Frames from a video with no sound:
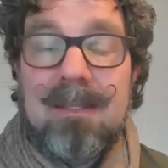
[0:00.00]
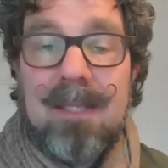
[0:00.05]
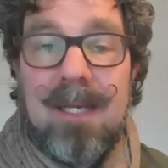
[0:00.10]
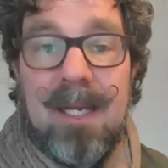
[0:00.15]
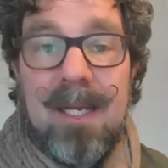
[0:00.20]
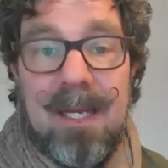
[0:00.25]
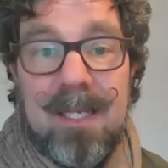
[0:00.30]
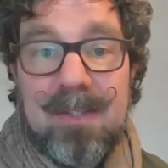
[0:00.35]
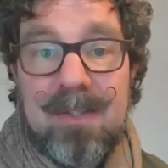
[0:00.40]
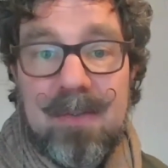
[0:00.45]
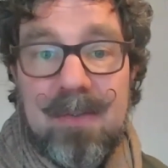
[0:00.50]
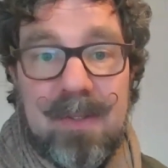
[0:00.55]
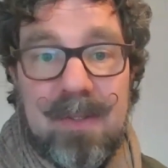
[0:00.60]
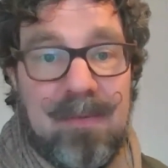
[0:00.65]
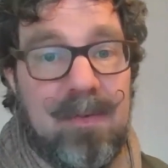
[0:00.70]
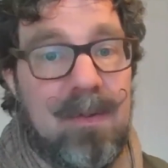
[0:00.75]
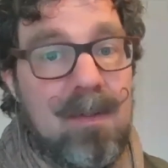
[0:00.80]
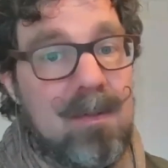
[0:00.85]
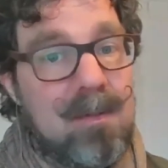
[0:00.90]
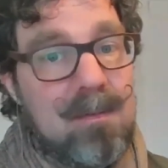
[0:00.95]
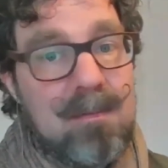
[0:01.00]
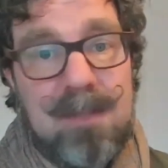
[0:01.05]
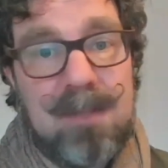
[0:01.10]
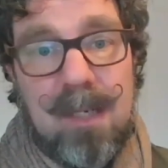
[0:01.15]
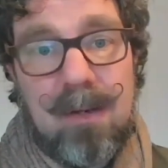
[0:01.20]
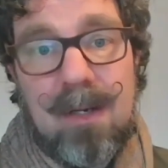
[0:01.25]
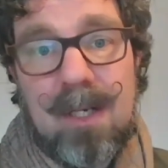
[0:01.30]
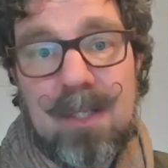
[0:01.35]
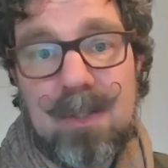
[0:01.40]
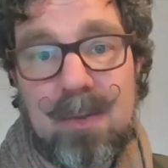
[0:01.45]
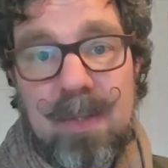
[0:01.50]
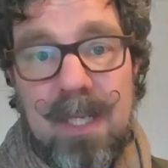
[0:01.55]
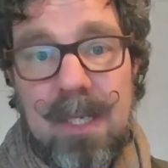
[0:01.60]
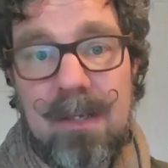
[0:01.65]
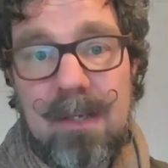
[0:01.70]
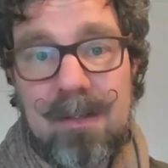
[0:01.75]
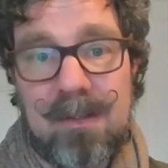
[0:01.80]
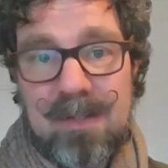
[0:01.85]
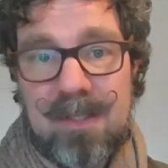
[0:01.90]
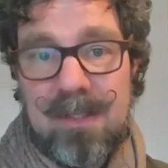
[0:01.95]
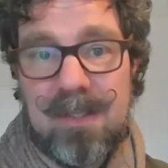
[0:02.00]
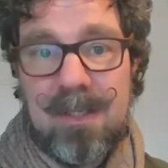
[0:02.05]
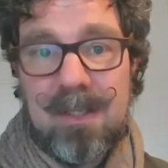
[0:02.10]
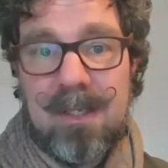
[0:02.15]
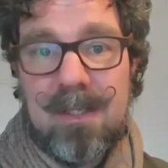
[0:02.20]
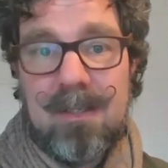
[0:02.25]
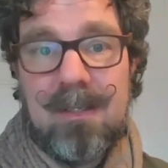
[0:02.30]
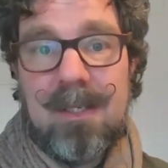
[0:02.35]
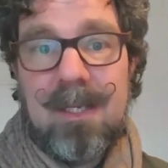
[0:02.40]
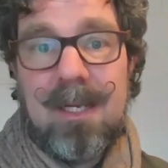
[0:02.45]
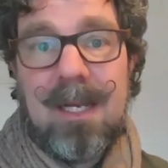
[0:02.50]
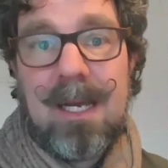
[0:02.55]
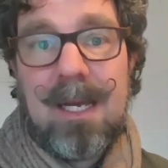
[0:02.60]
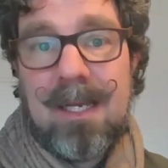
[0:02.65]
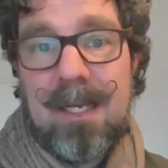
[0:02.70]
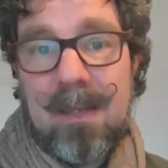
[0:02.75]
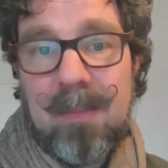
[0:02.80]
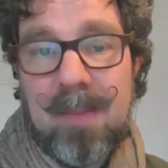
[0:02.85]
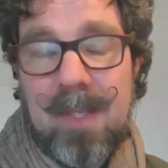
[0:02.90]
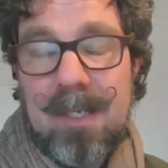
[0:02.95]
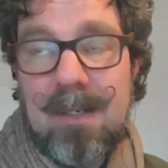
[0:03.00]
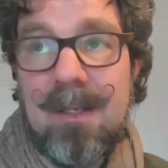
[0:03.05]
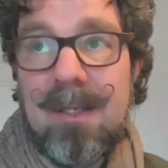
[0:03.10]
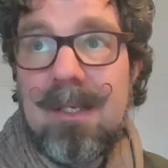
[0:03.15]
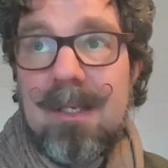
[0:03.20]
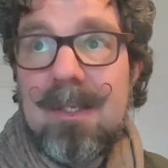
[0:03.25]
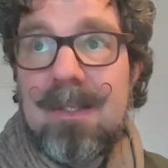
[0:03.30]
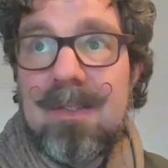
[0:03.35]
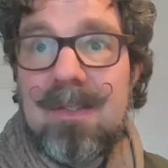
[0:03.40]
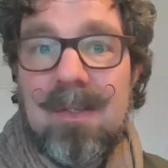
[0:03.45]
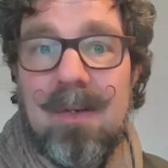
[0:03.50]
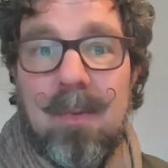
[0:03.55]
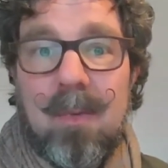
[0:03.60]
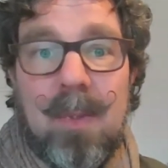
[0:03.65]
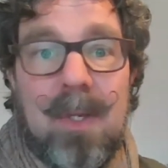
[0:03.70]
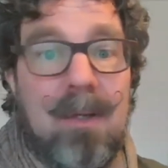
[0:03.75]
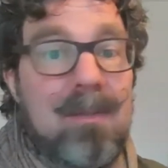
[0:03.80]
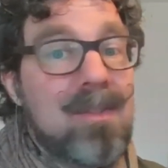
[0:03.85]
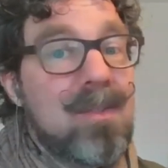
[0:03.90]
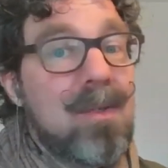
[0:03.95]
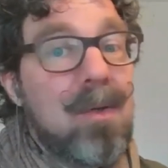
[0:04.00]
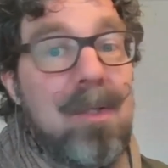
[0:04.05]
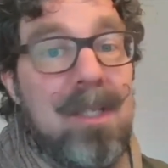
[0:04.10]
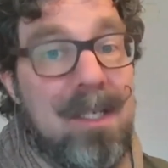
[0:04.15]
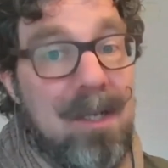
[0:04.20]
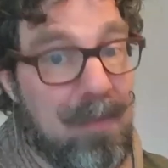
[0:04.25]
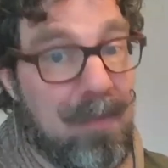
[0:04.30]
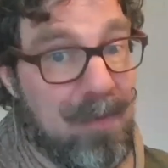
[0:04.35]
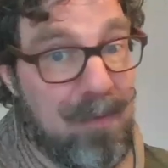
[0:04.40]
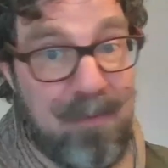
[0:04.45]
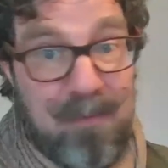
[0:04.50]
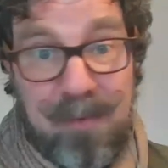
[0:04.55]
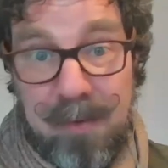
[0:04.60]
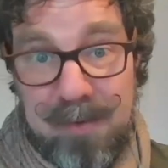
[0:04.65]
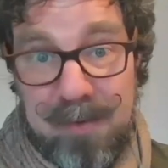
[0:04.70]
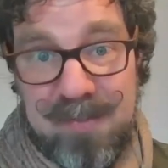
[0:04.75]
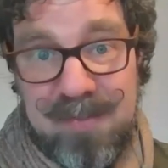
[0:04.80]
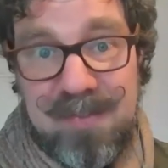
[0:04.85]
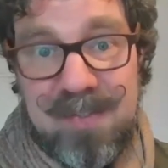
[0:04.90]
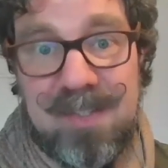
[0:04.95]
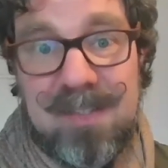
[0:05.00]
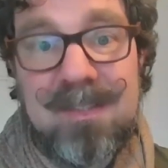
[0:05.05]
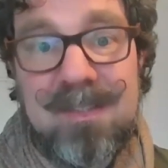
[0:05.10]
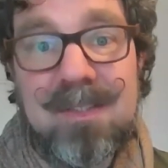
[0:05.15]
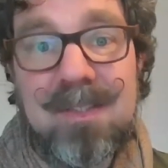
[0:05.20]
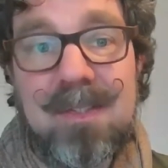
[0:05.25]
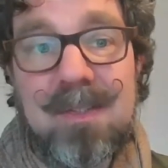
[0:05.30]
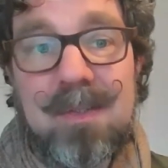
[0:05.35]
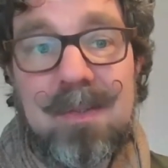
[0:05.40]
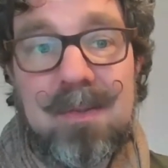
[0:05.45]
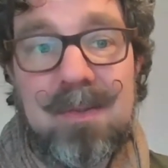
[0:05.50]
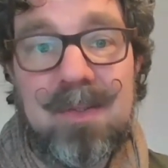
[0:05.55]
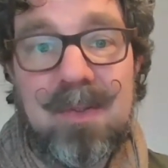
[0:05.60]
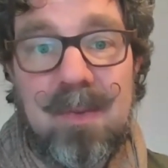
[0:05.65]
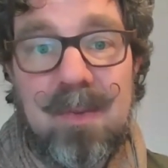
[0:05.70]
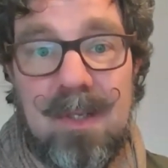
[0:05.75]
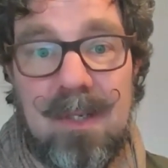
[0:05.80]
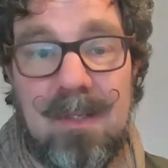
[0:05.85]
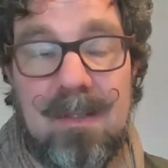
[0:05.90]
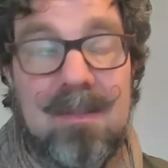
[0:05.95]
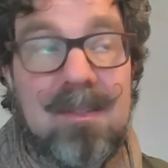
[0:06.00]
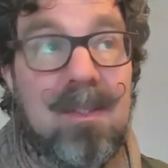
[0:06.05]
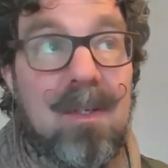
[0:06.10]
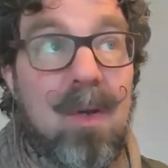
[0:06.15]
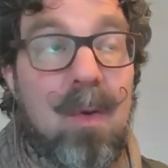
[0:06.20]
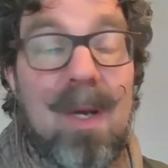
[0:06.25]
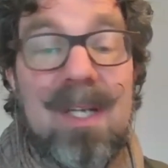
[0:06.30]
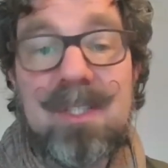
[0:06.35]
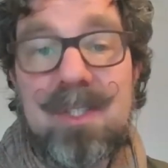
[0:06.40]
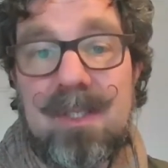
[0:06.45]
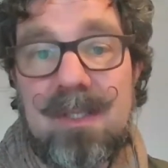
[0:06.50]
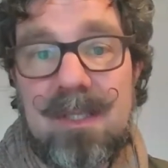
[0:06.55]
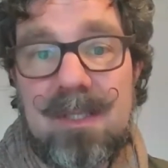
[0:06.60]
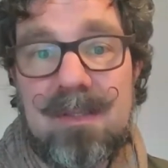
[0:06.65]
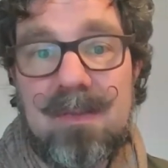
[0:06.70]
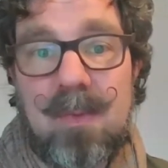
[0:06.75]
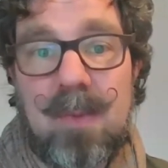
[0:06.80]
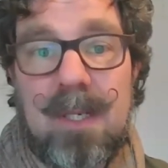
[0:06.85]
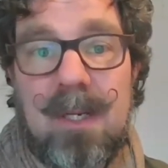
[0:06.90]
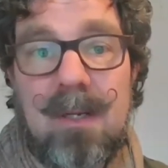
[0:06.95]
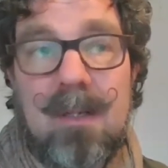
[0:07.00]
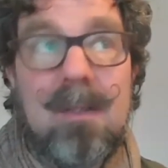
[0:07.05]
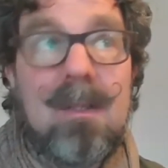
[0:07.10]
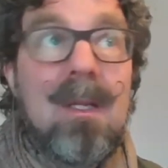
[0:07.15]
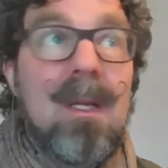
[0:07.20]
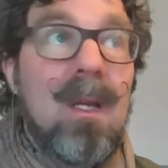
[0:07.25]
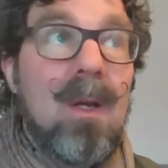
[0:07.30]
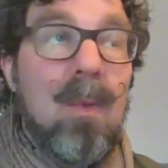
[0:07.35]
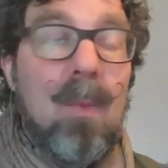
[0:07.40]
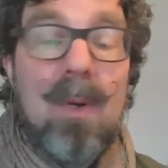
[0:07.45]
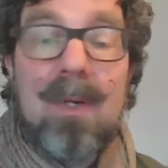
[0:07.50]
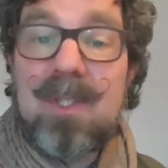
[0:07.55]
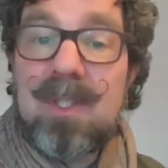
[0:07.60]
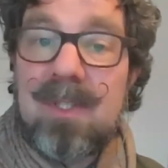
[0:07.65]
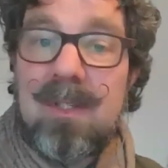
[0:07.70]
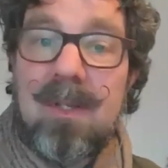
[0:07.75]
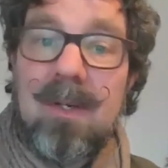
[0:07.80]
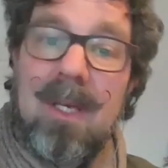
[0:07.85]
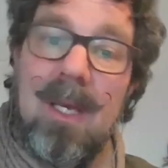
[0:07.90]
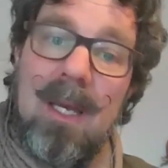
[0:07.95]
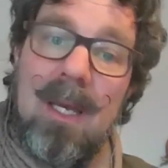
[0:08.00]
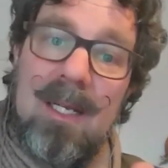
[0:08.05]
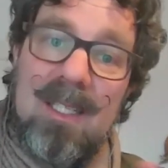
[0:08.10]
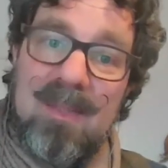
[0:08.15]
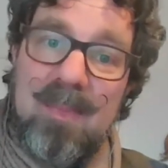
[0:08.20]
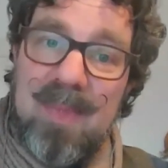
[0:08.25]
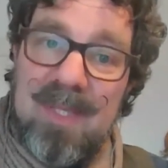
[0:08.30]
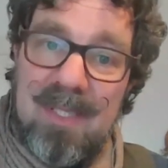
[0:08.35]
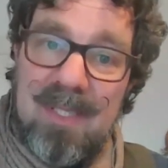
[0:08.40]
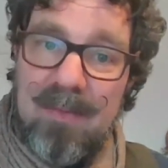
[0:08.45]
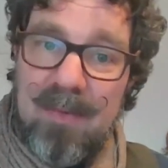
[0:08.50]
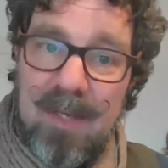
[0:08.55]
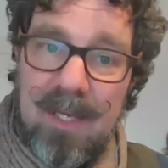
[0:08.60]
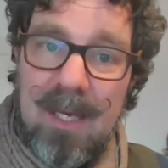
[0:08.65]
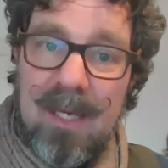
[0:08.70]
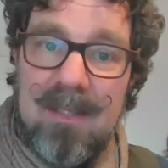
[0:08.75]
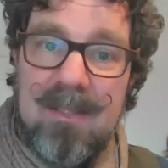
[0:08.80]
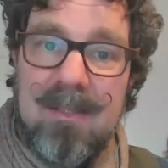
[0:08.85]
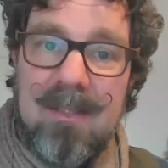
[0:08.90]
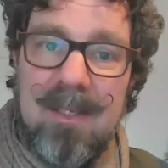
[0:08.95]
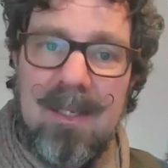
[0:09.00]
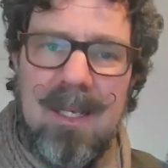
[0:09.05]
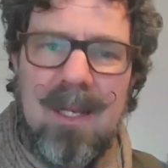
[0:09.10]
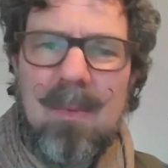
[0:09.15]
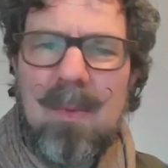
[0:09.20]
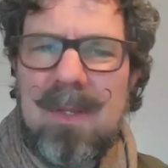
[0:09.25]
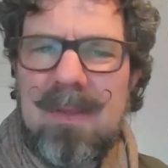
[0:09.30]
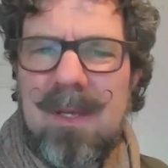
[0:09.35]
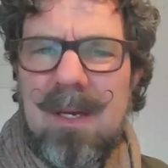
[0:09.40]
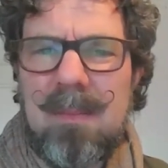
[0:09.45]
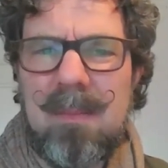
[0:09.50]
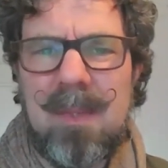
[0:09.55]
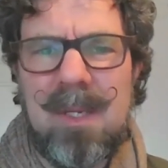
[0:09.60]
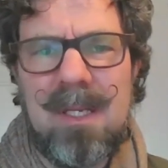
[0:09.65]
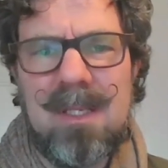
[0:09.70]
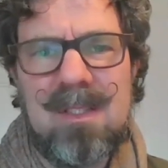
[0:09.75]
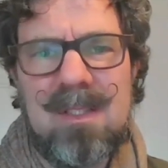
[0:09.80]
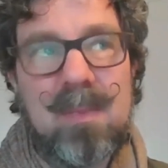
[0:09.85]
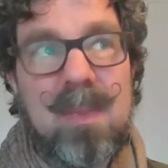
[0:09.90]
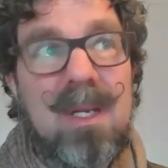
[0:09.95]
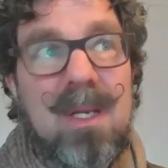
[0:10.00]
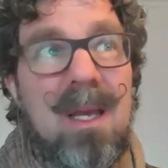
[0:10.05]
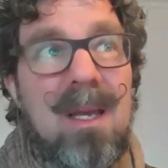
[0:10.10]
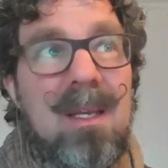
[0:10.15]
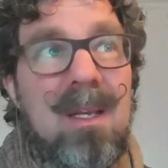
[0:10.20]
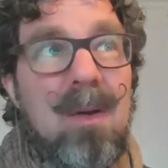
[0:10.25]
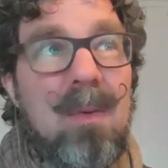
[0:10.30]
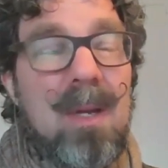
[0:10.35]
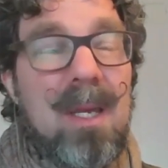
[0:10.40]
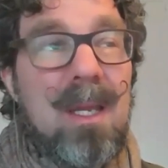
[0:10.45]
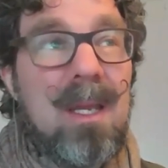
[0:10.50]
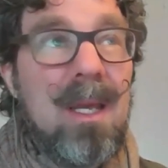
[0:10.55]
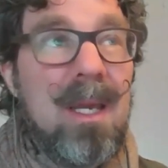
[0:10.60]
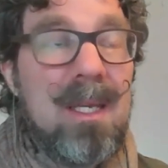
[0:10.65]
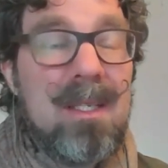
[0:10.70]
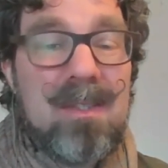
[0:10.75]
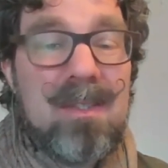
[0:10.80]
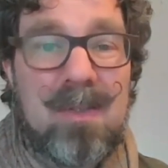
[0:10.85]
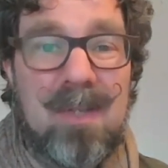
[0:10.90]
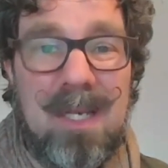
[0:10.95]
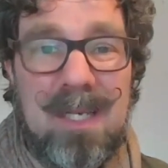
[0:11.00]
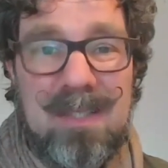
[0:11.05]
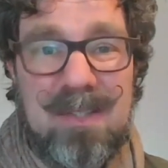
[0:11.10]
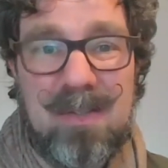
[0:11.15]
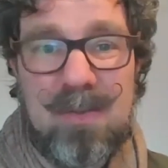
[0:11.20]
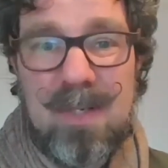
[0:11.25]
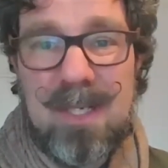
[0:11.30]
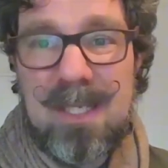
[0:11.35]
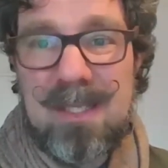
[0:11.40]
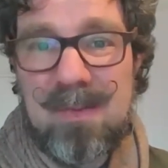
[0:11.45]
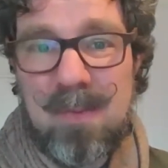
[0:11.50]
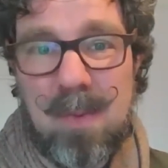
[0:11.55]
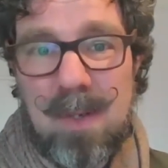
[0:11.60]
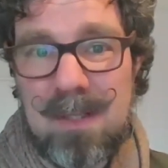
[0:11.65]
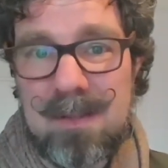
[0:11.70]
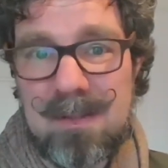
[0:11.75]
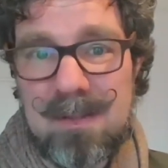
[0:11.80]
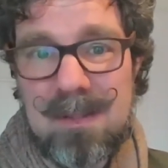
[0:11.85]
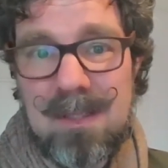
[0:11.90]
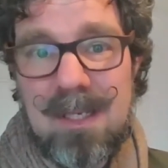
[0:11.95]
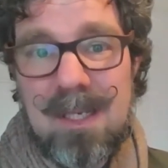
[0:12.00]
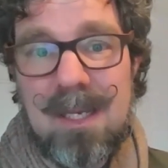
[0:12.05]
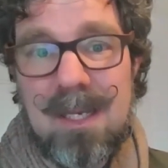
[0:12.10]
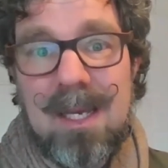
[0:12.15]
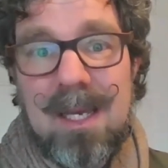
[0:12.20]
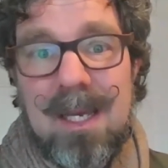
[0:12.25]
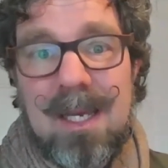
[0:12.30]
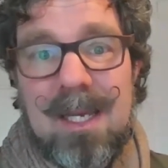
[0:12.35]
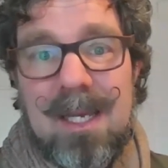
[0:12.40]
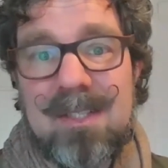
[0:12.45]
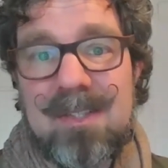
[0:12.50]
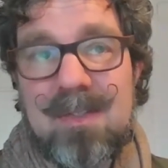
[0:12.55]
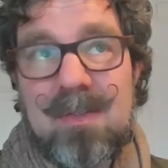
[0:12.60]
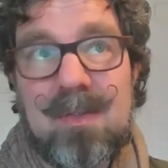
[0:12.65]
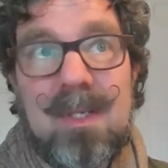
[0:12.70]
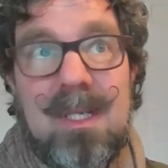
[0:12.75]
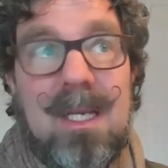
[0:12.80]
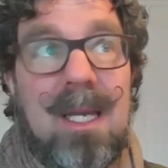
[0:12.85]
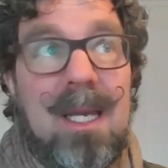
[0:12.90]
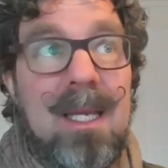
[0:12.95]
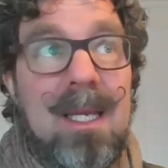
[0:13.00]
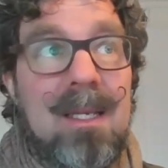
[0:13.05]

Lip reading: history for 100 years in academia. So we're certainly not the first to question this. We're just looking at a specific case study and what that means. But in history is what history